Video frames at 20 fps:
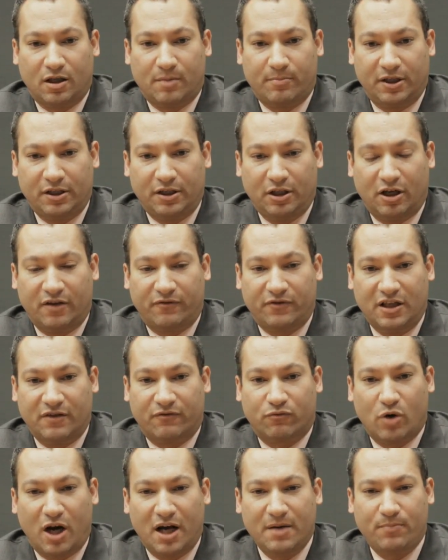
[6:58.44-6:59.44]
But, you know,
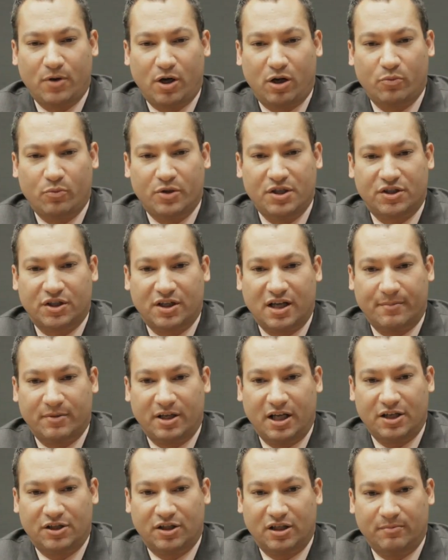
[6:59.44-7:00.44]
if Ron Paul wins the
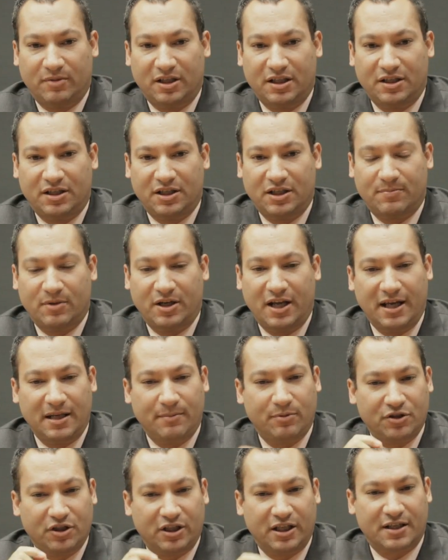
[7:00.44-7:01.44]
nomination, it means he's been
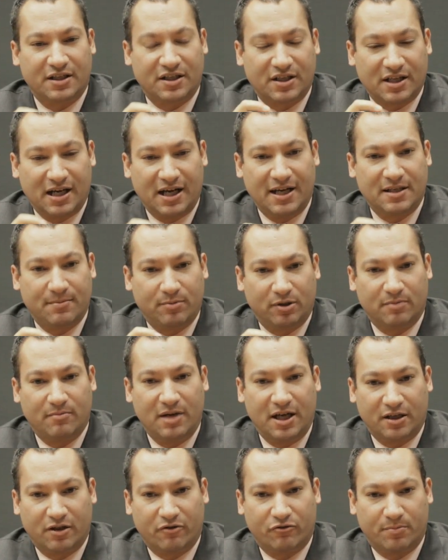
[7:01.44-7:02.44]
able to get a sizable
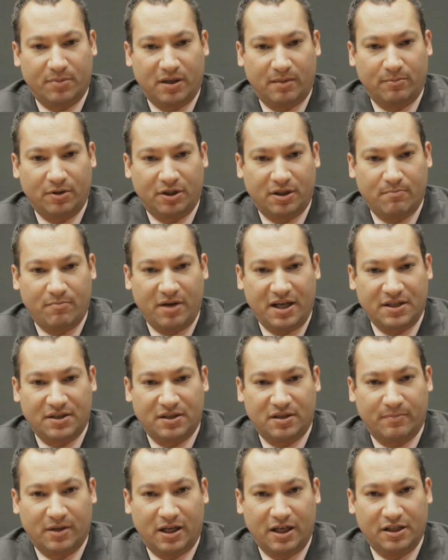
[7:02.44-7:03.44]
amount of the Republican base
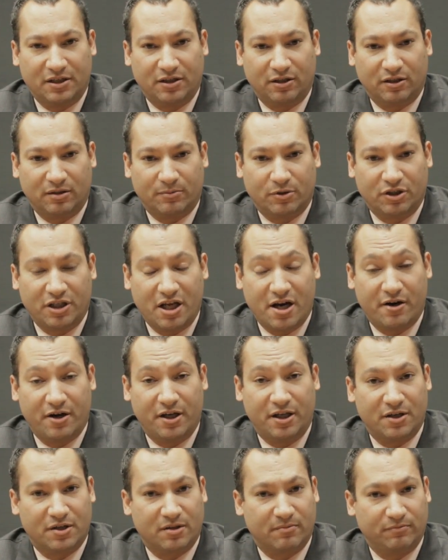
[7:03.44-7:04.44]
to buy into
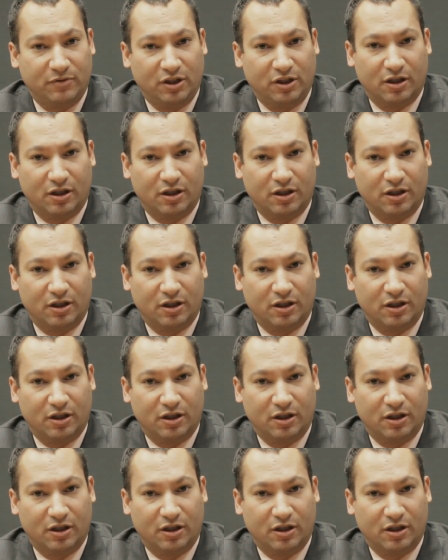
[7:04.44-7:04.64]
libertarianism.